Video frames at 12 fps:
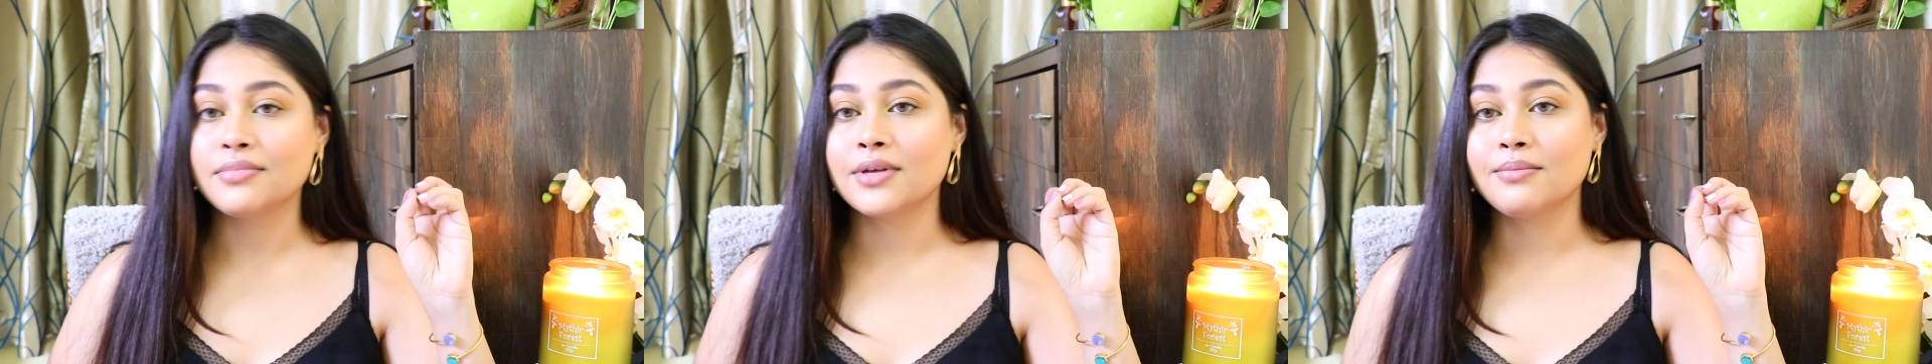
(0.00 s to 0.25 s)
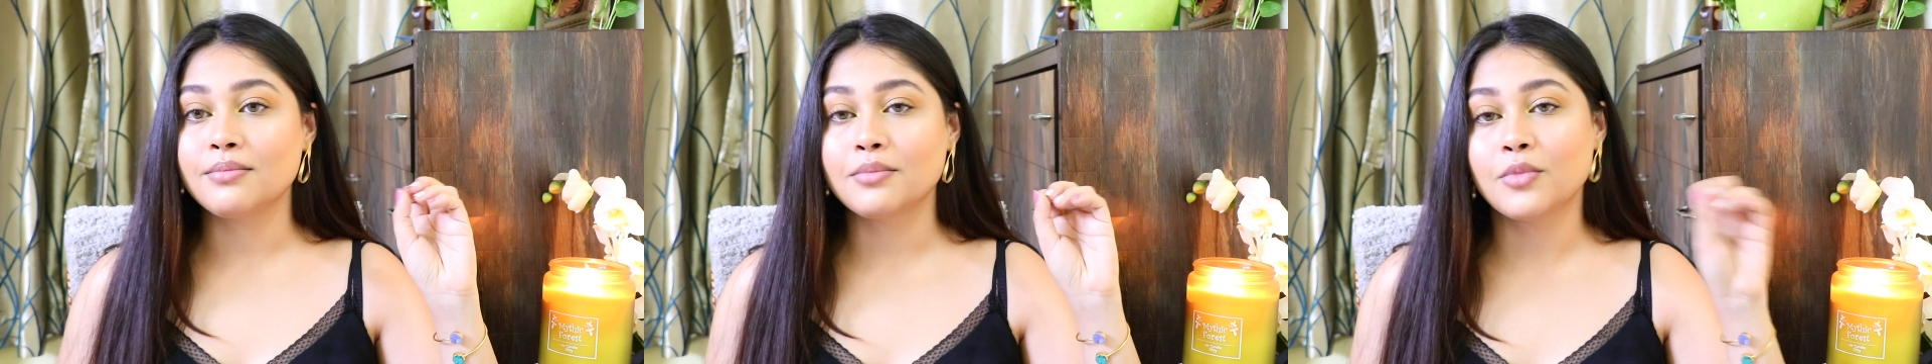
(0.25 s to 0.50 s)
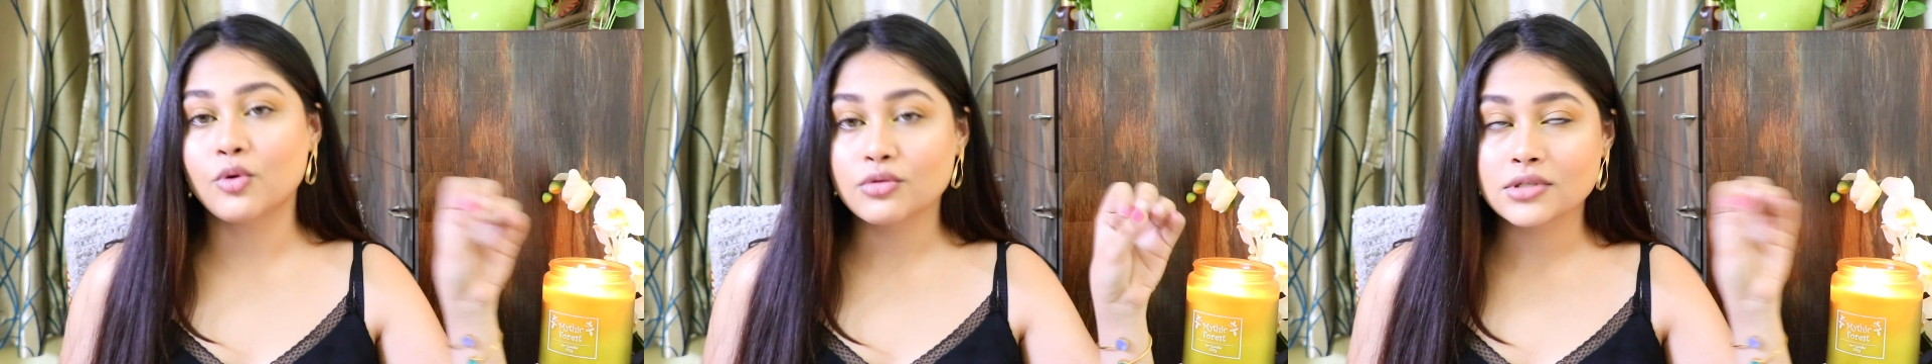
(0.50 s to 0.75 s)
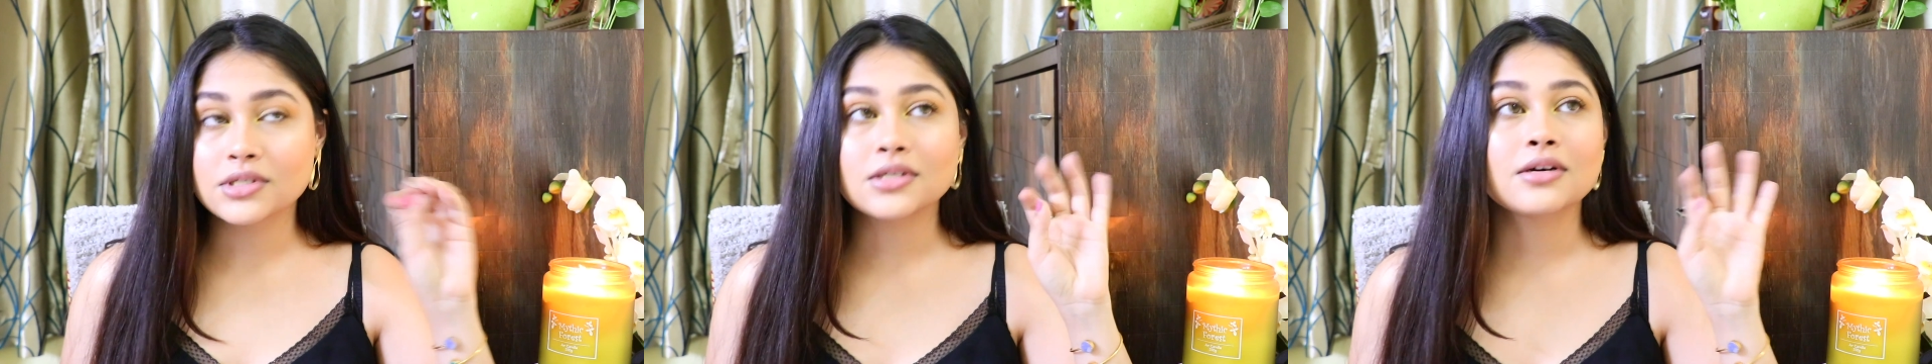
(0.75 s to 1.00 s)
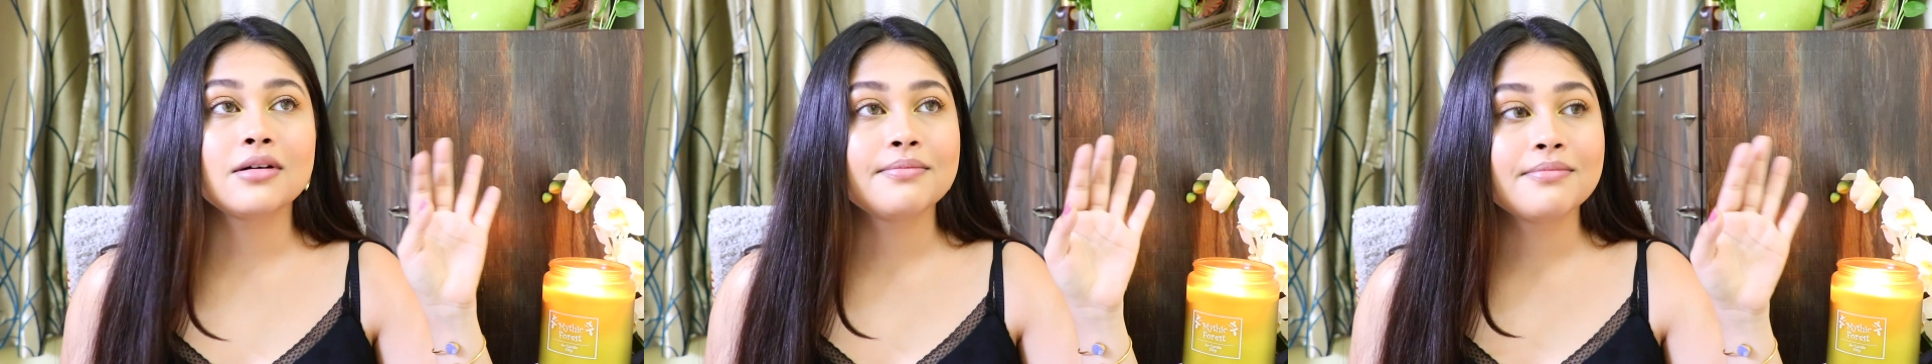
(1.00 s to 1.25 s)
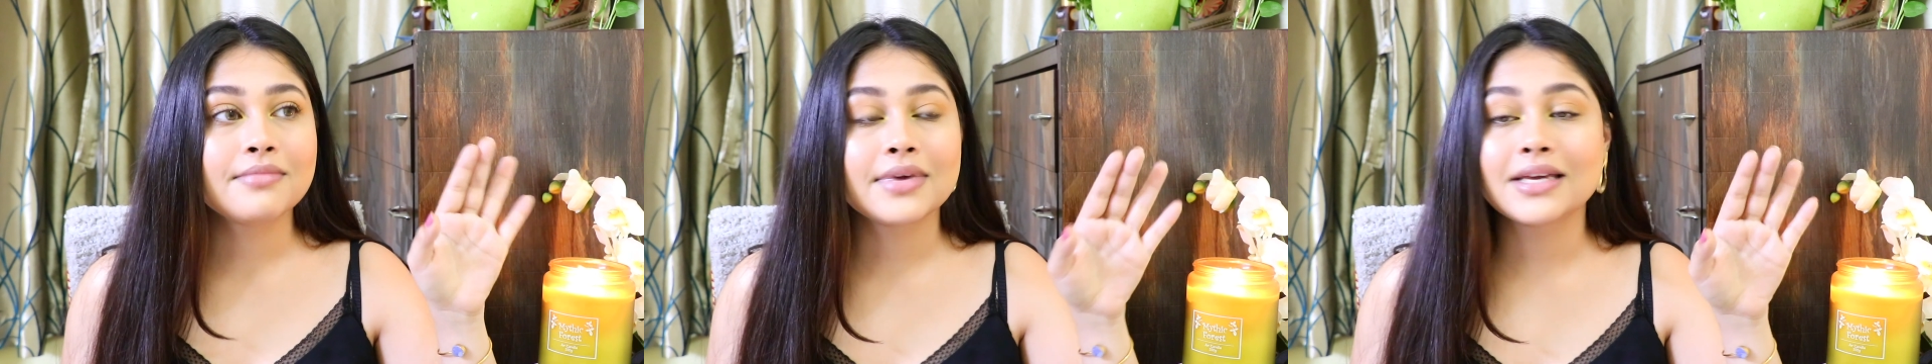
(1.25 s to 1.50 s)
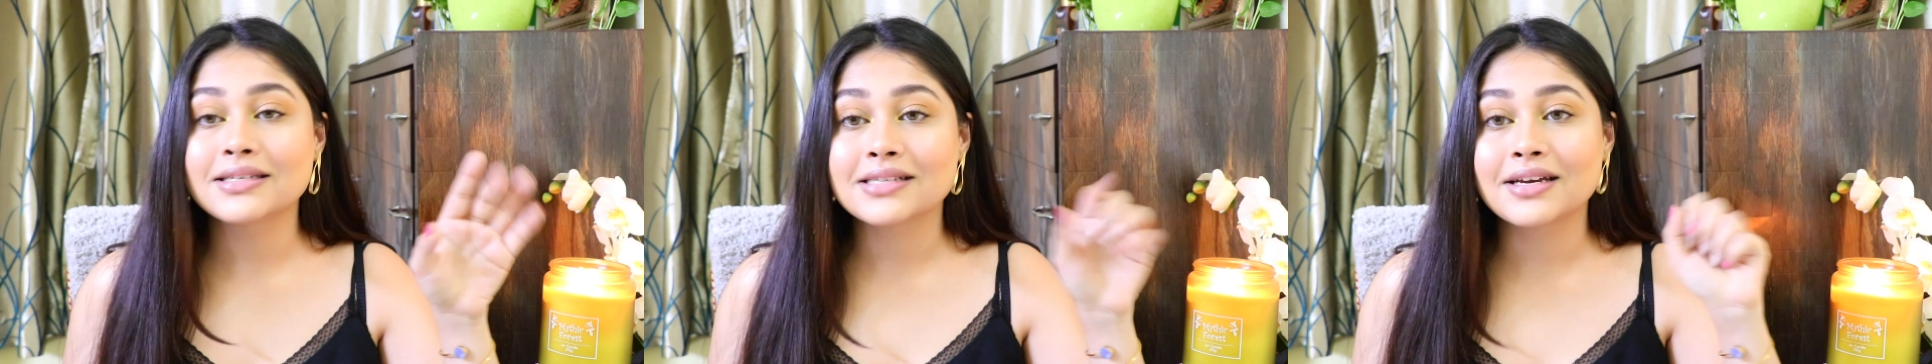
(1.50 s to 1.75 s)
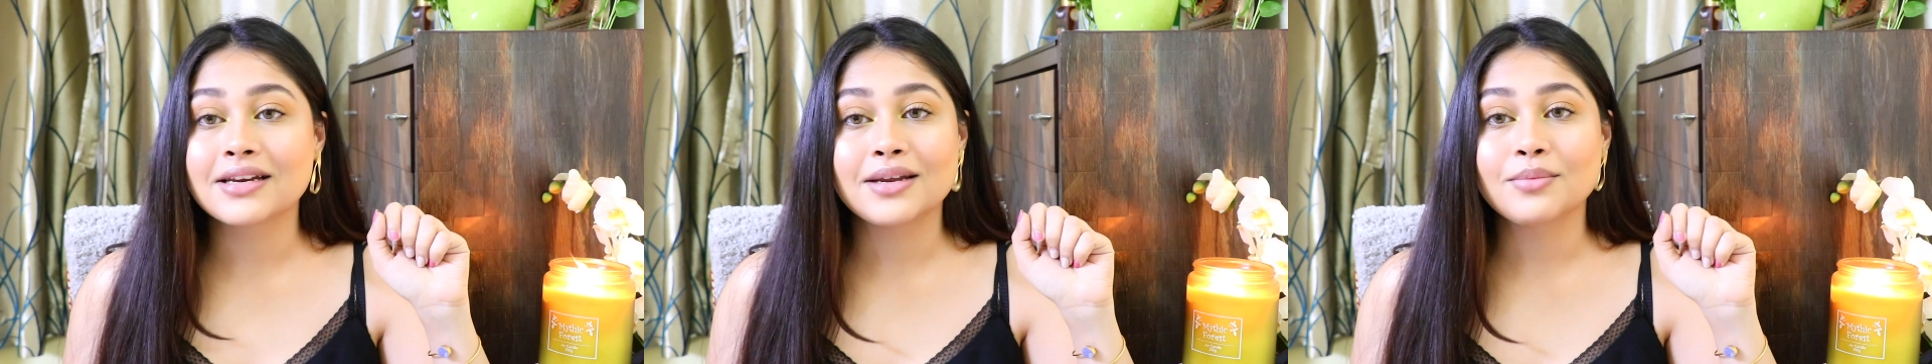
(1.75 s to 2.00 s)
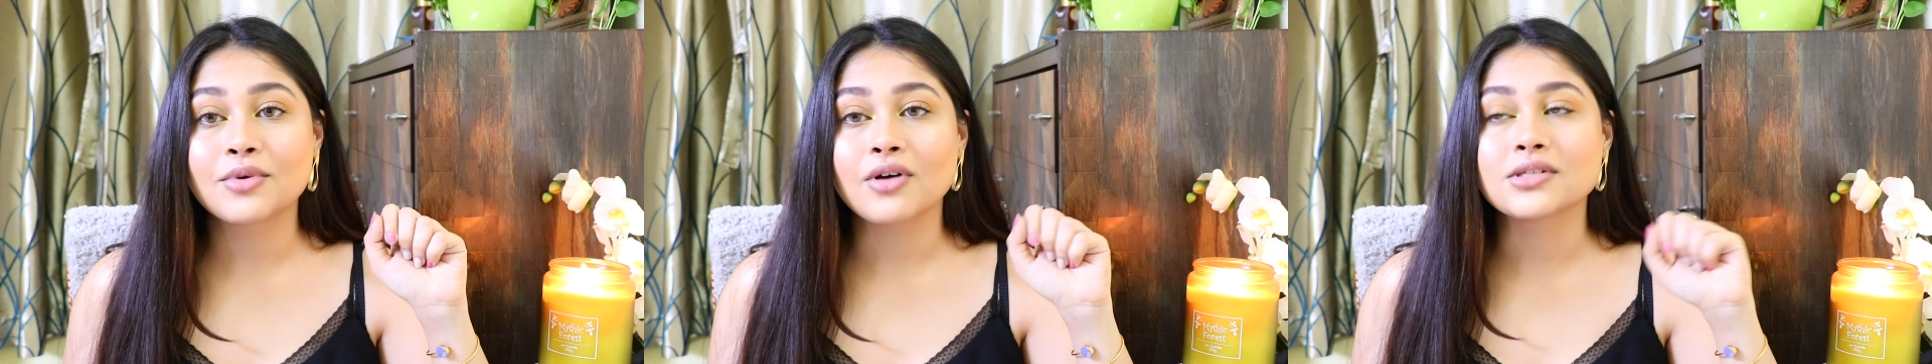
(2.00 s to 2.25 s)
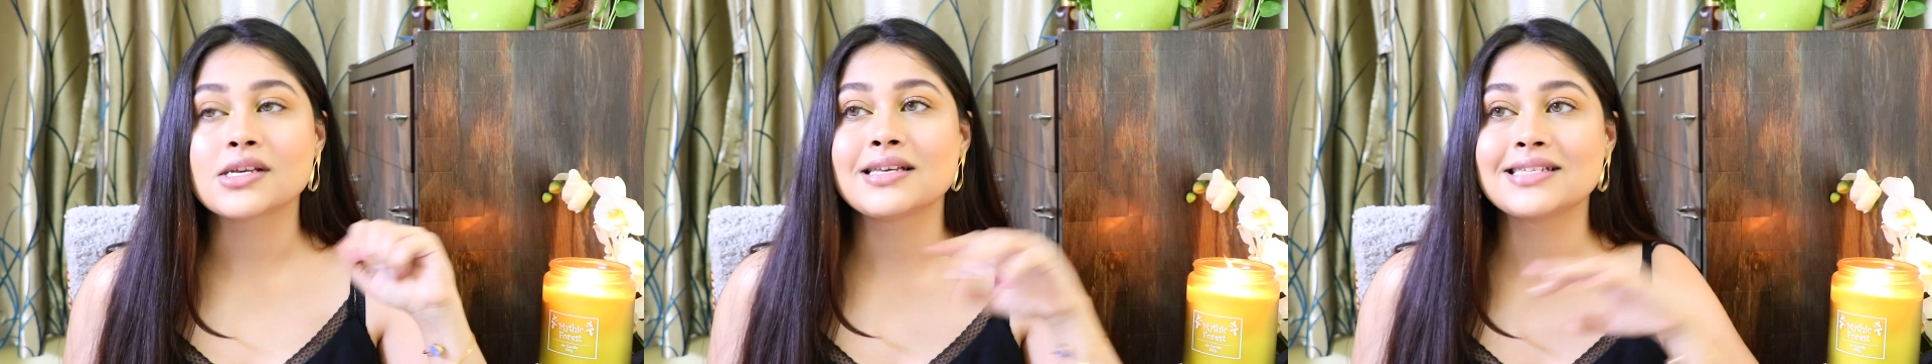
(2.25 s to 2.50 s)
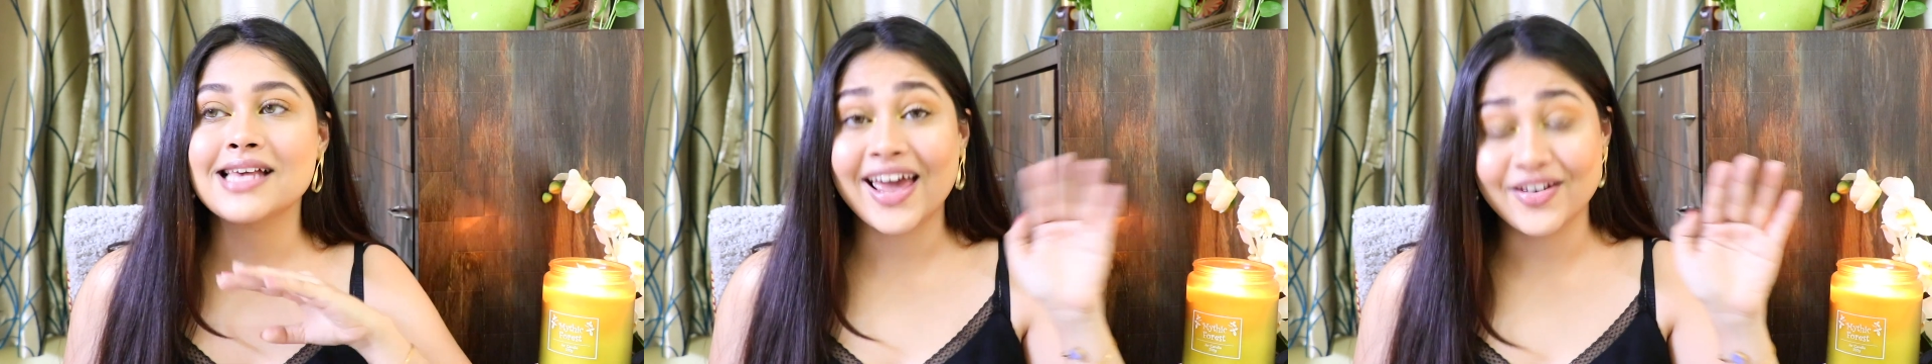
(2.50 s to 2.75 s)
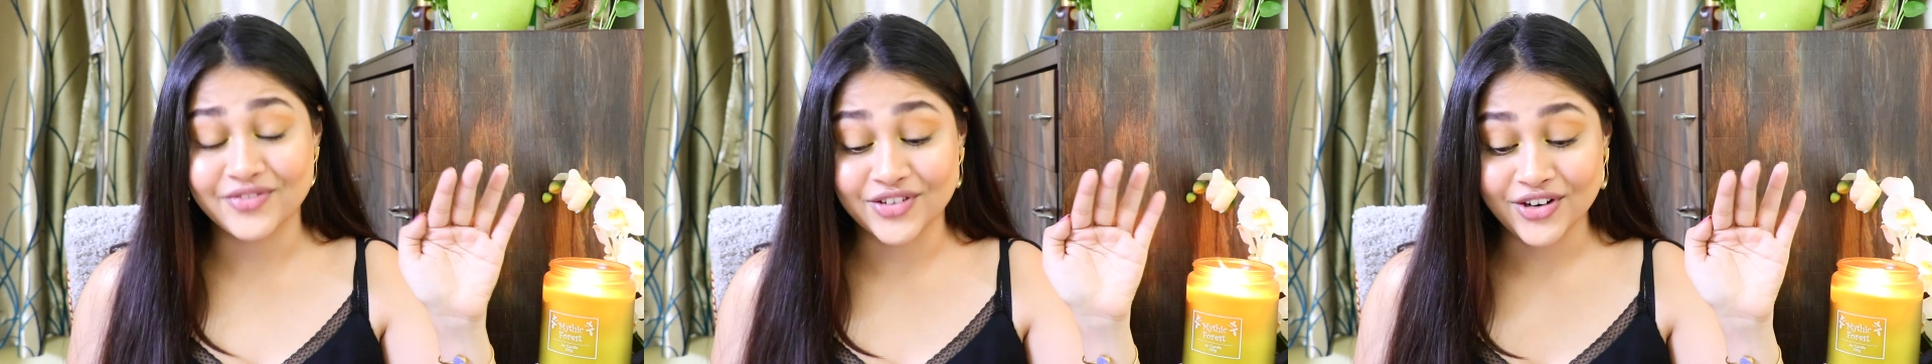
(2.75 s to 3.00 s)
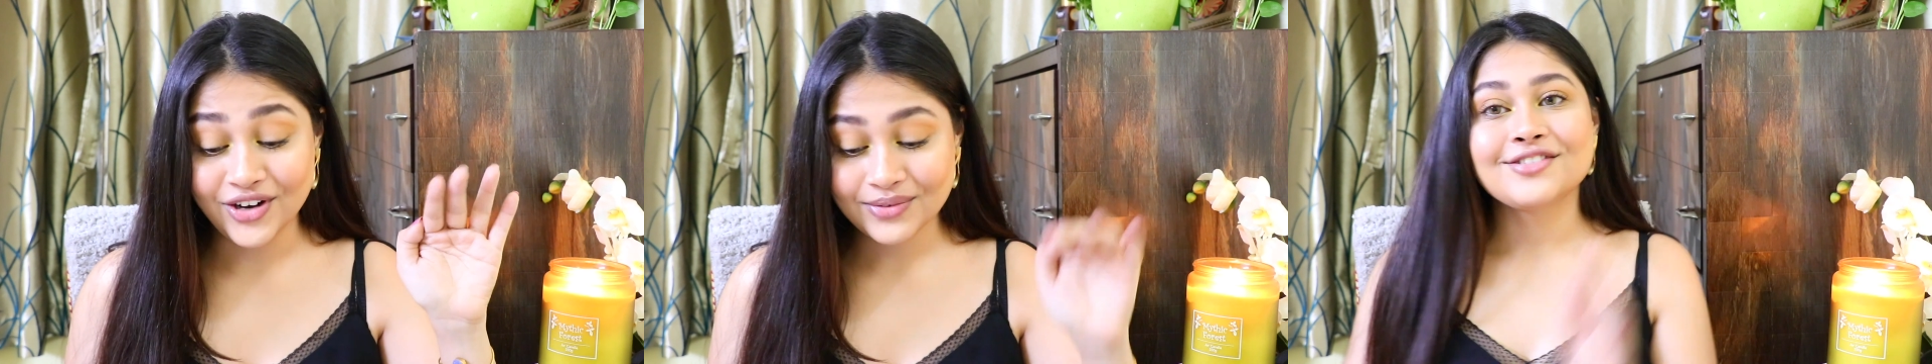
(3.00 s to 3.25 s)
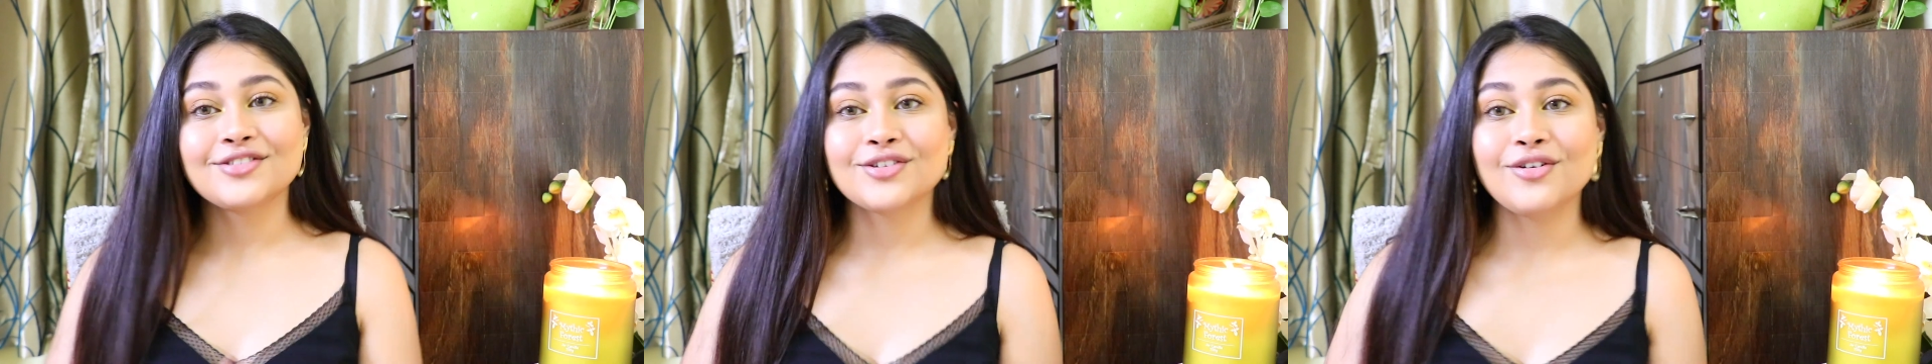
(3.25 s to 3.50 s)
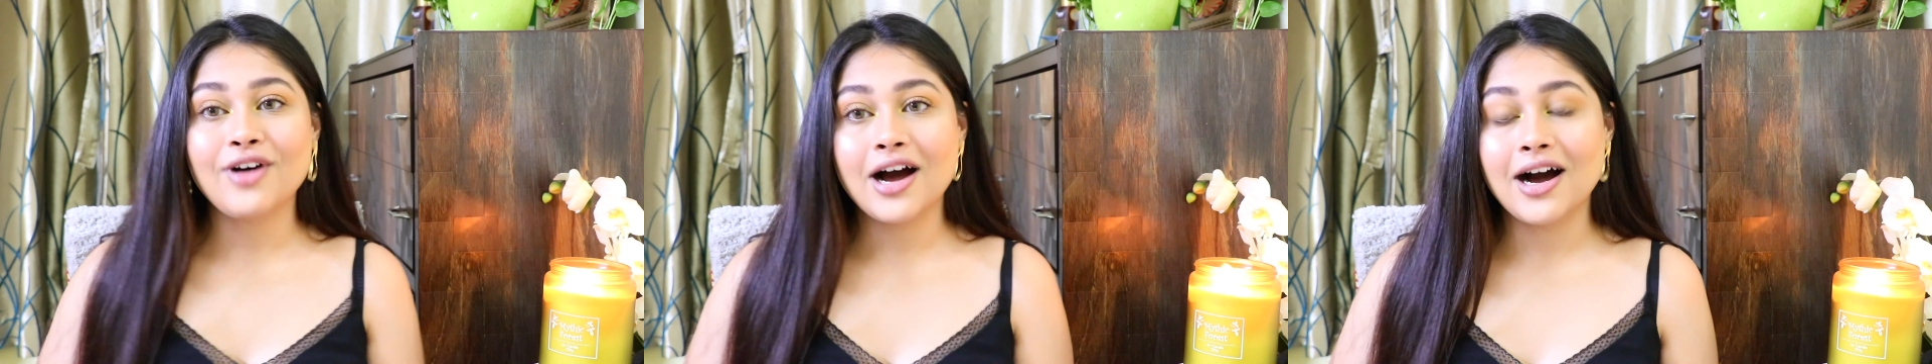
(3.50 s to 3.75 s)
the most amazing lip glosses ever. So